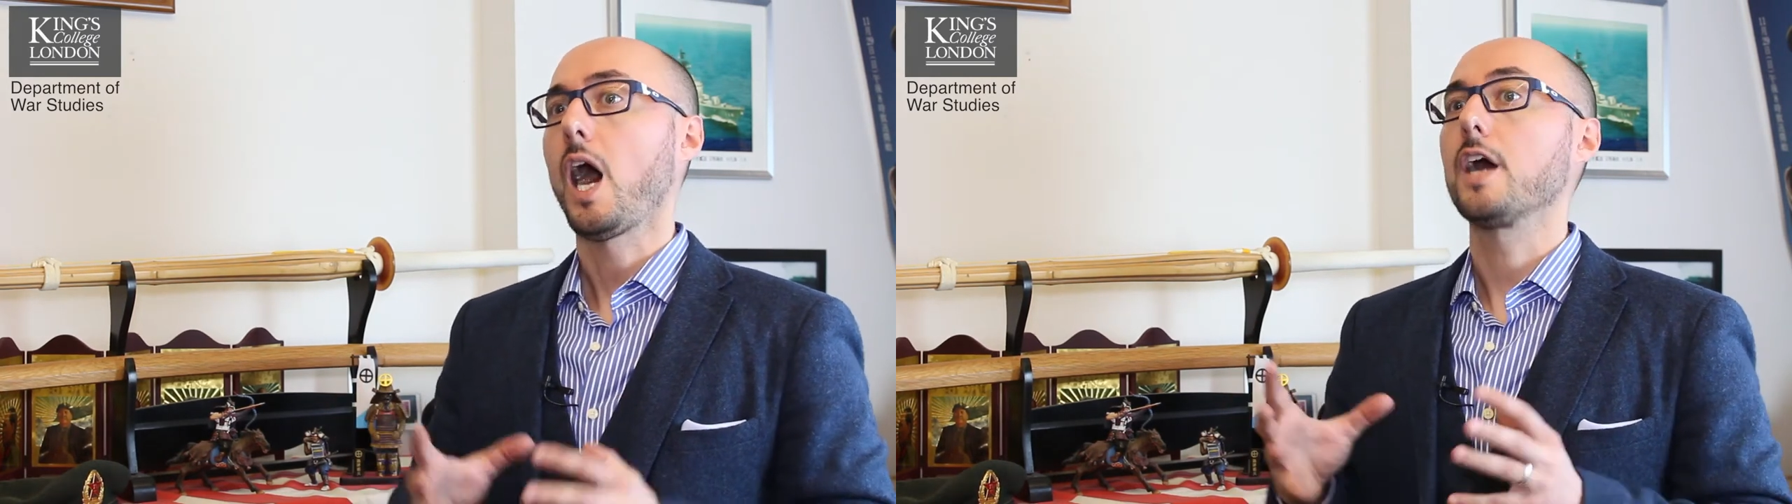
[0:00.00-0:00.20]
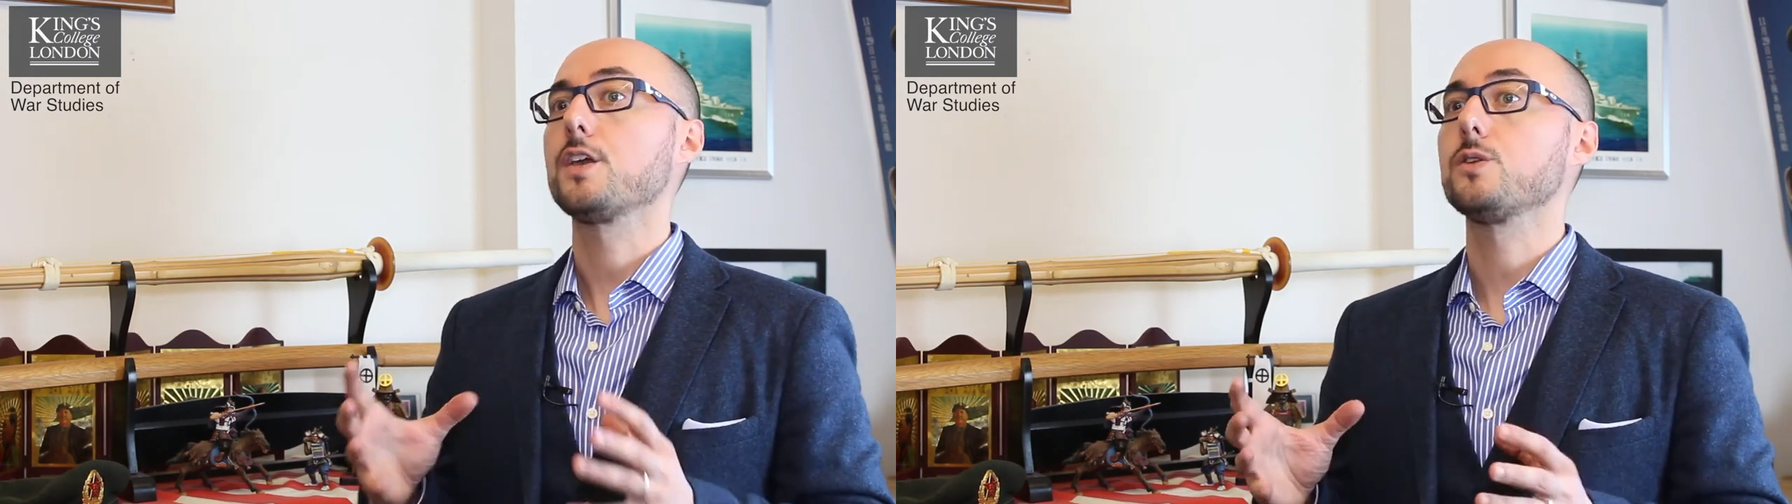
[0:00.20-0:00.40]

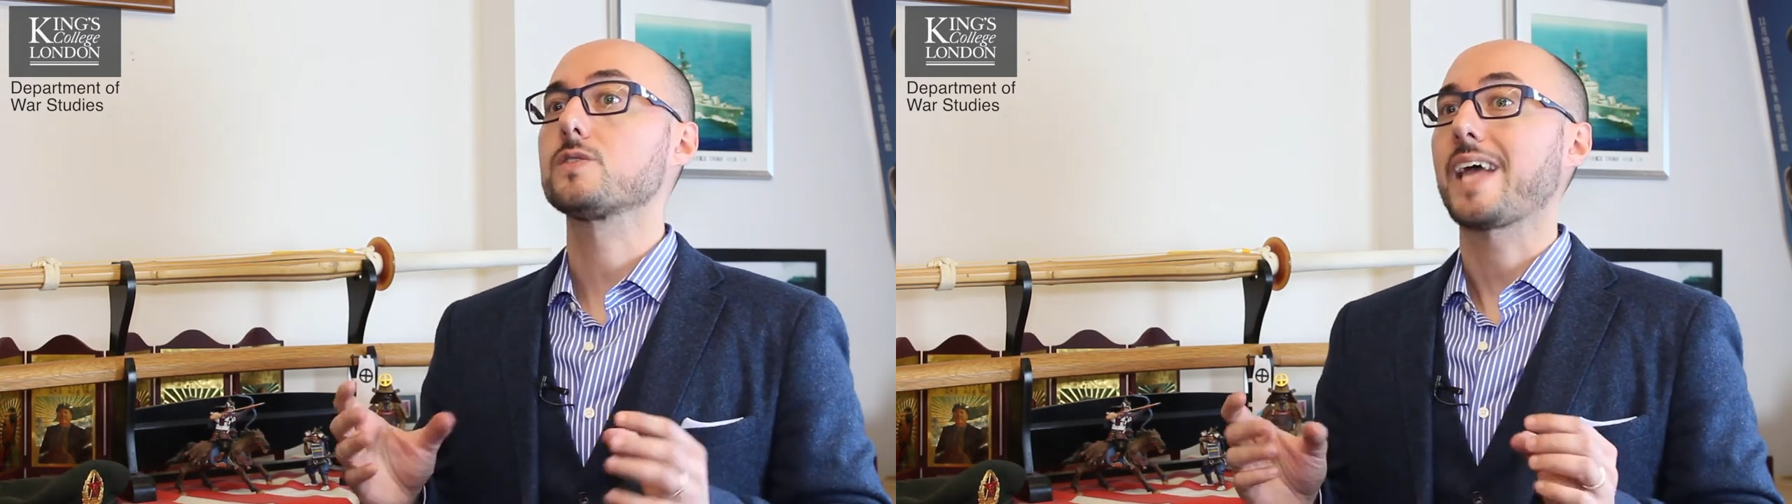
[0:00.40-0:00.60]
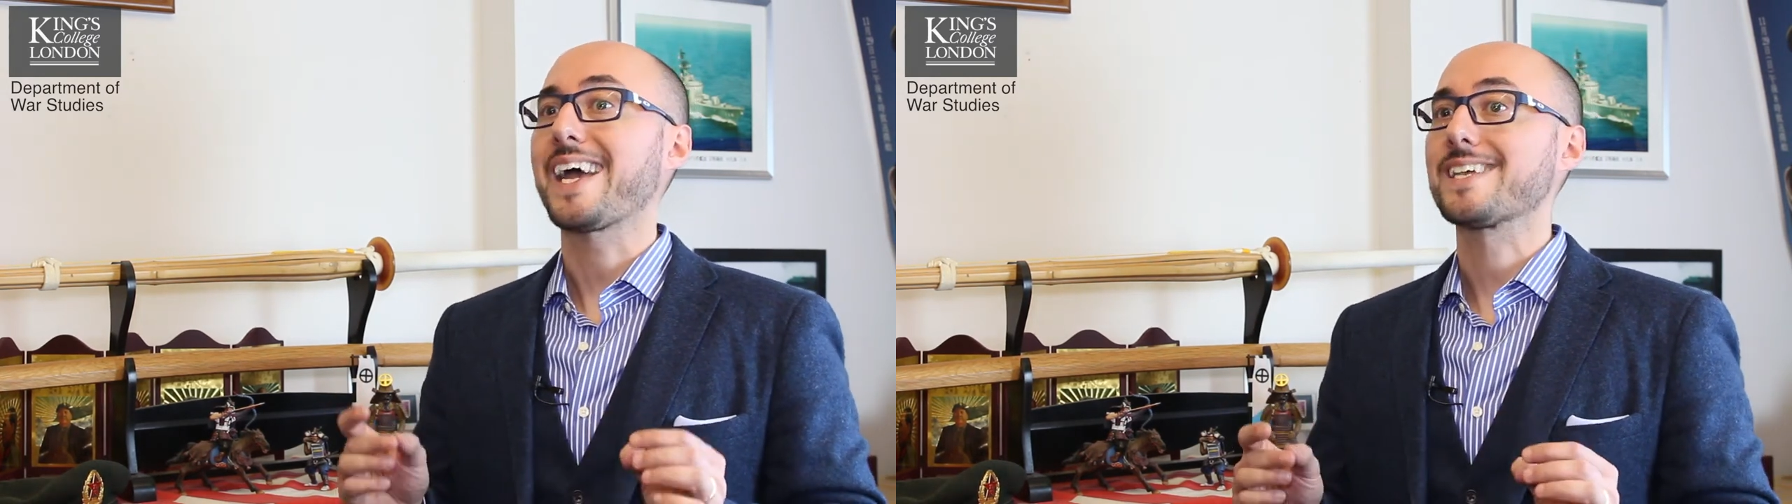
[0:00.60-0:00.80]
are
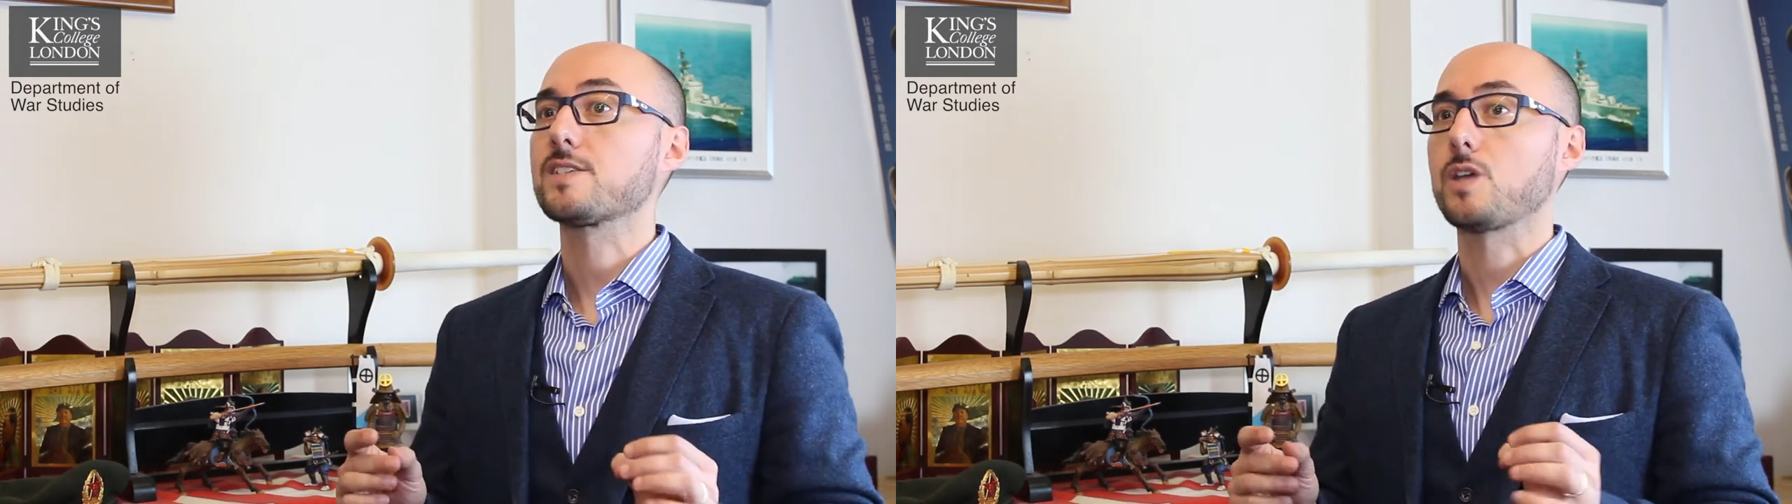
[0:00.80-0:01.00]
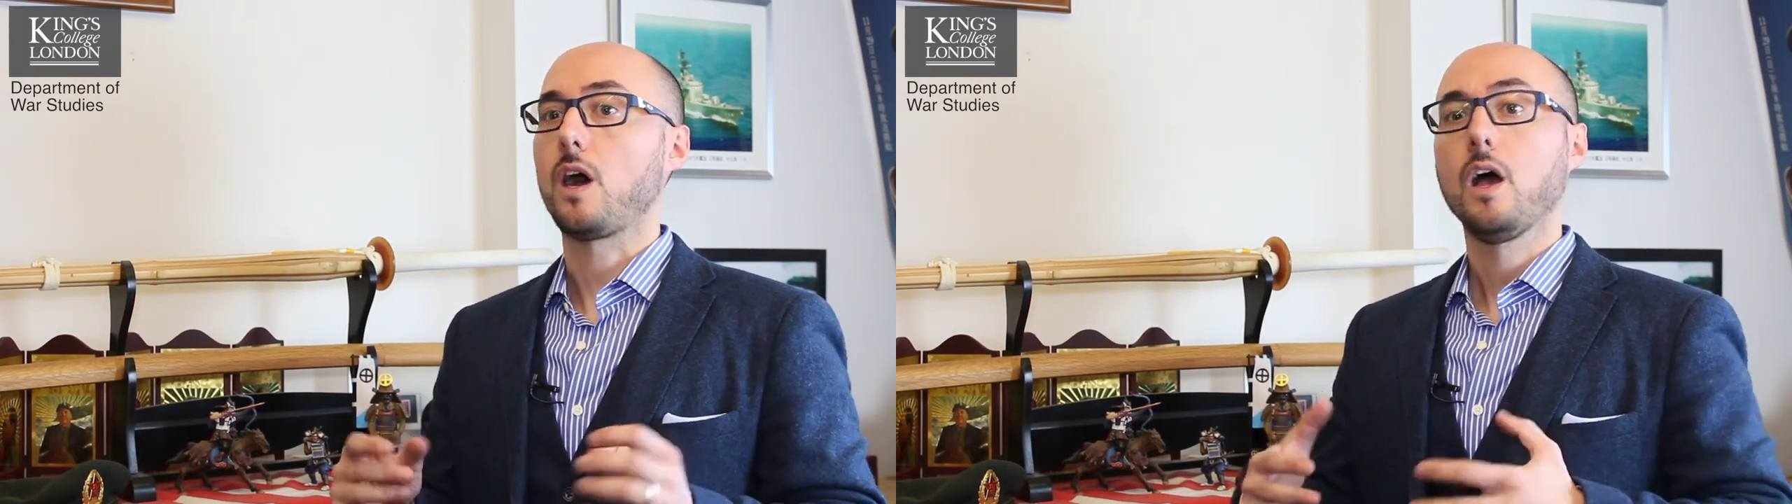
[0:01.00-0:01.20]
used
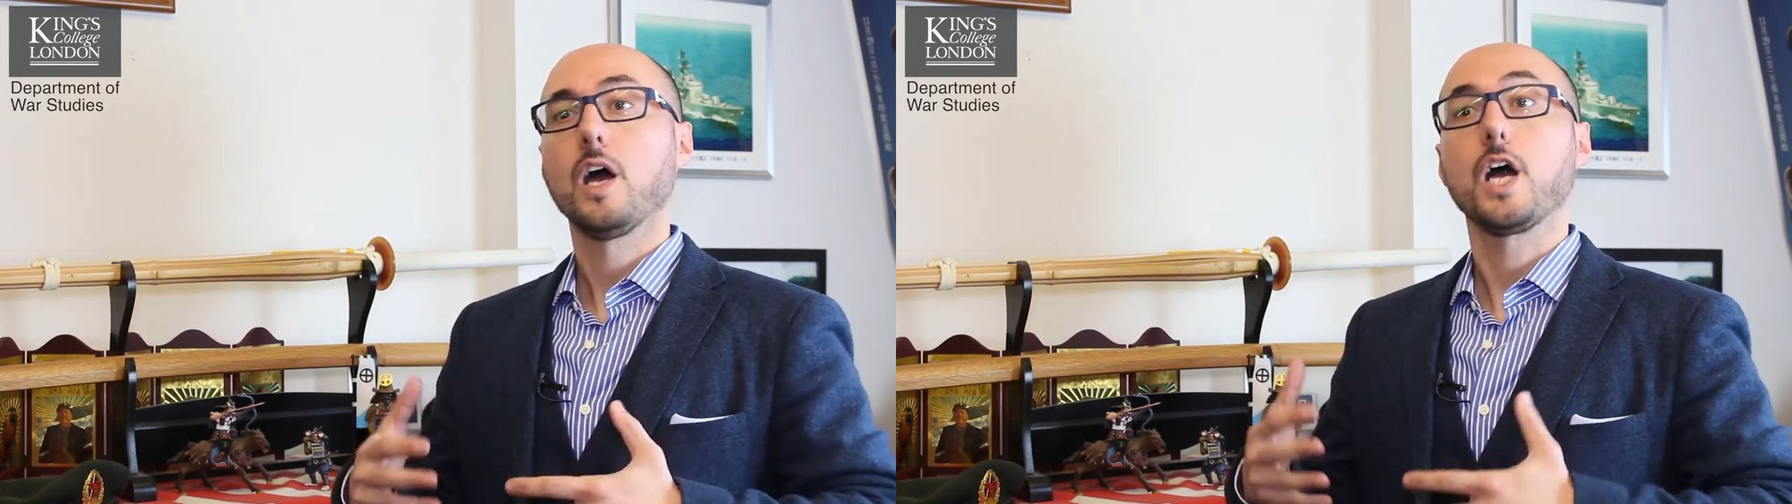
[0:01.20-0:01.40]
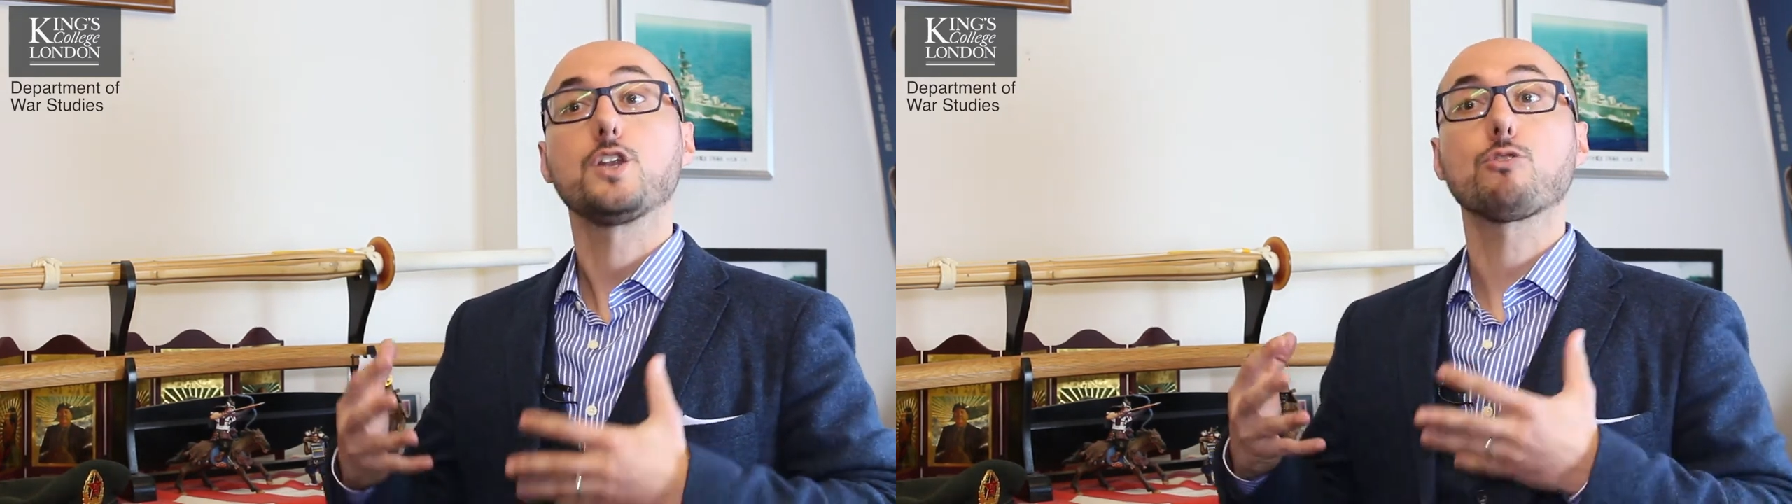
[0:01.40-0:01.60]
as uh,
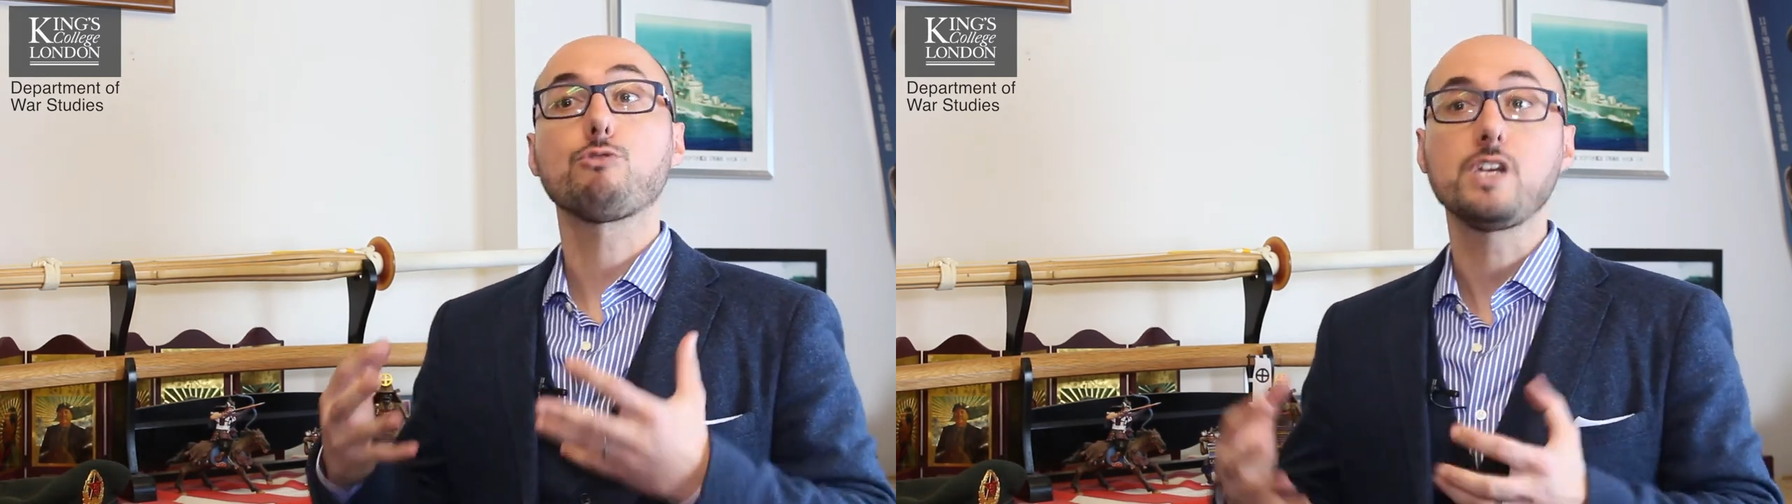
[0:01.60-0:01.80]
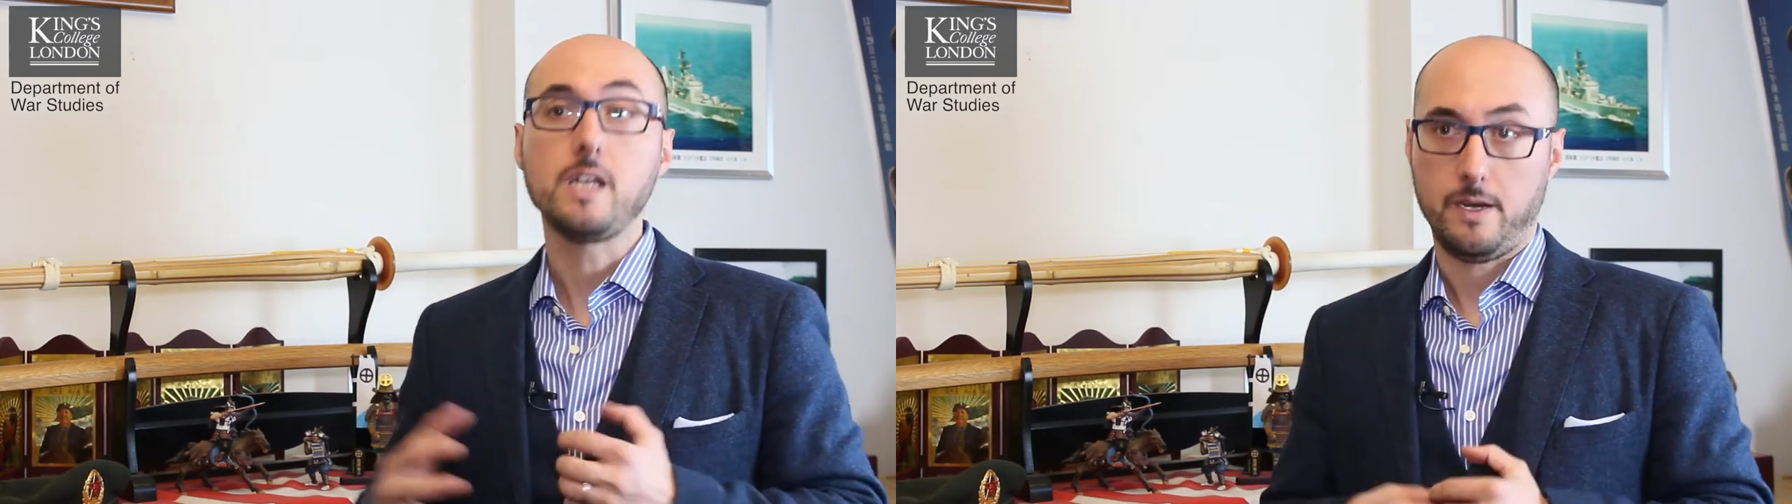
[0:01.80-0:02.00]
an
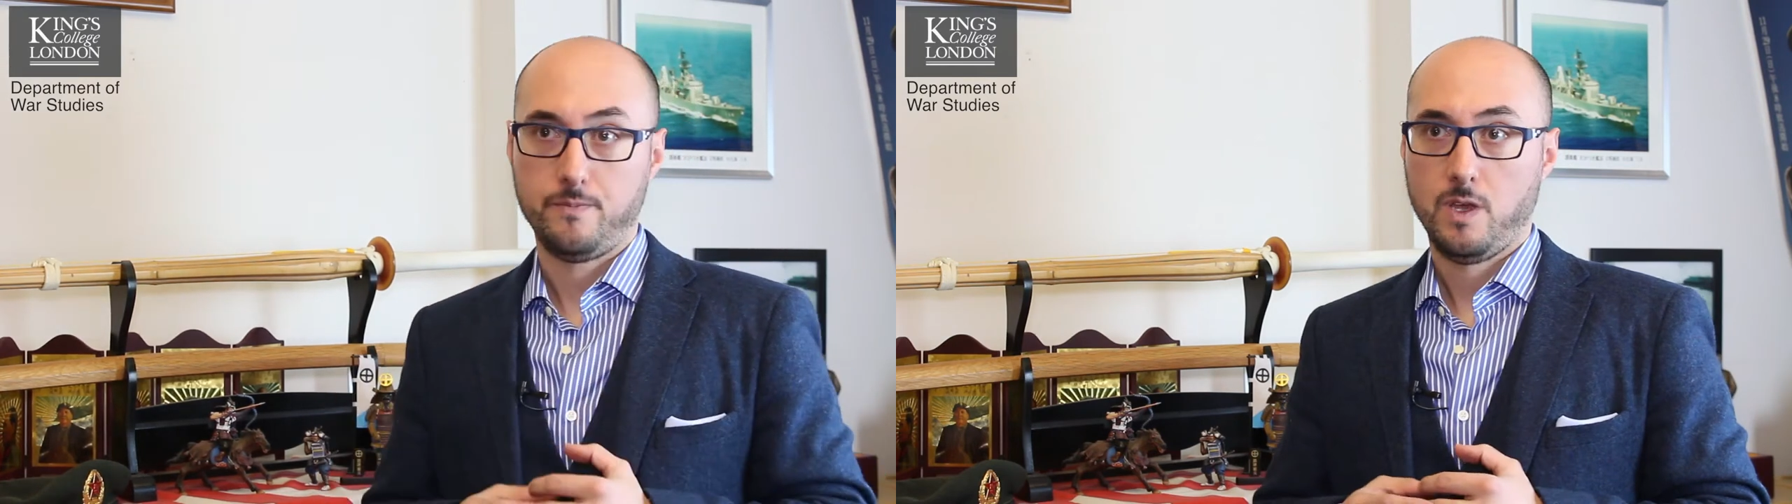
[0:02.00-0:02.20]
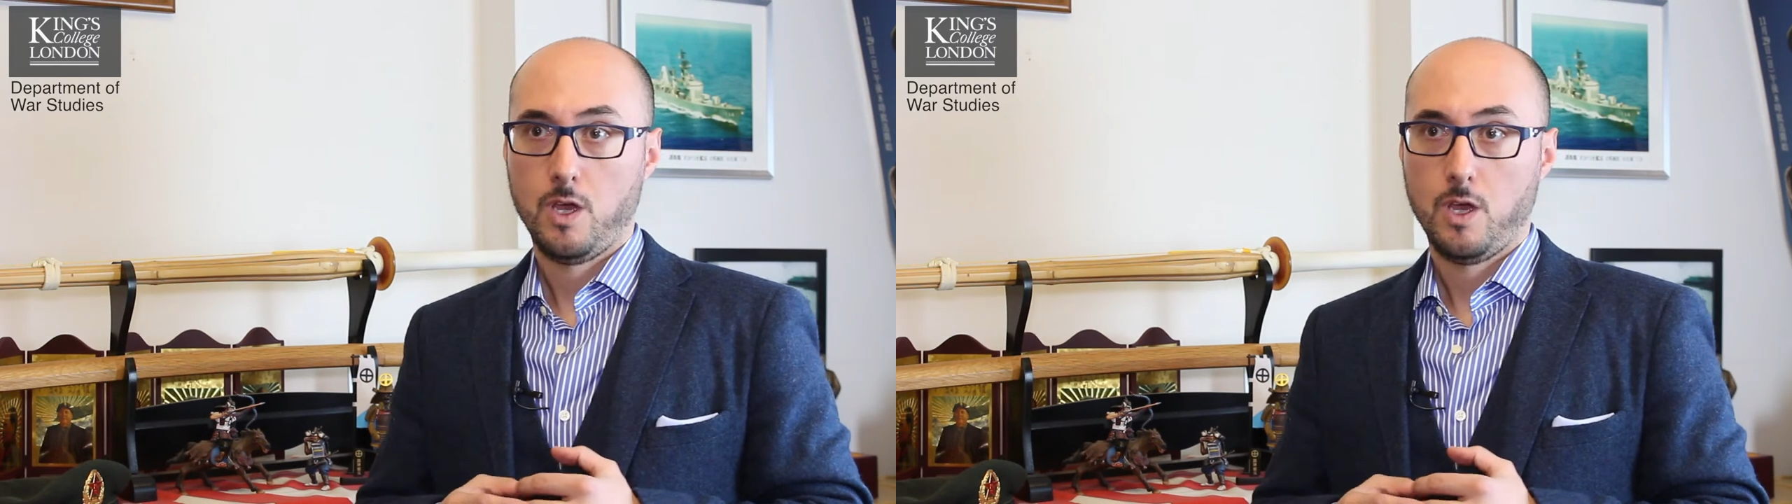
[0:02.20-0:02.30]
arena